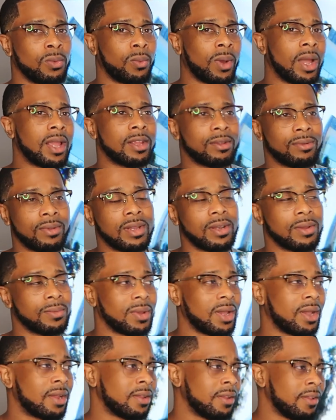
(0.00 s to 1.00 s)
White, green, and
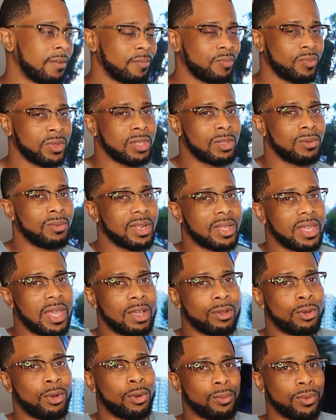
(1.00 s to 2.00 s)
red, really
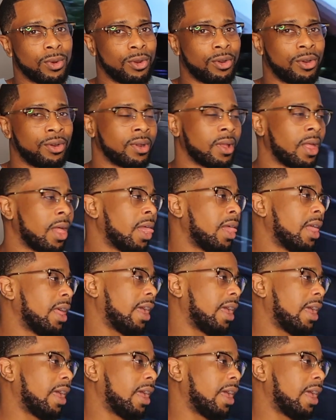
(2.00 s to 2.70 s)
can't wrong.